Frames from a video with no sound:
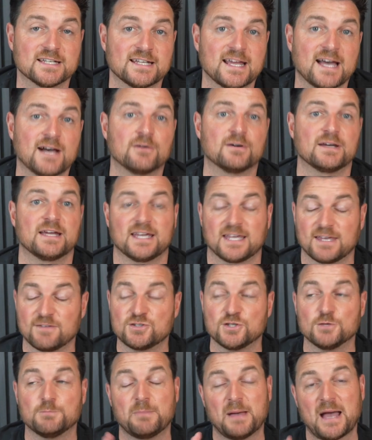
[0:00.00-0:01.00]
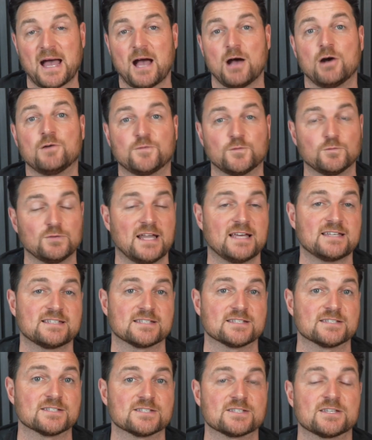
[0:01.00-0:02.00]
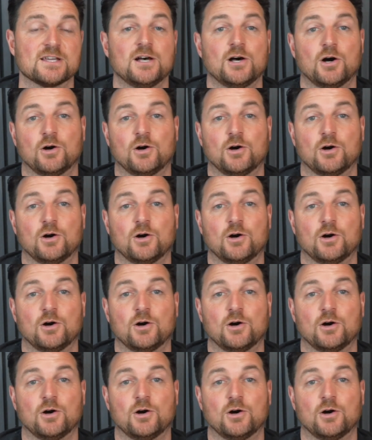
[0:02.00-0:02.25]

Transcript: Now, it gives you powerful lessons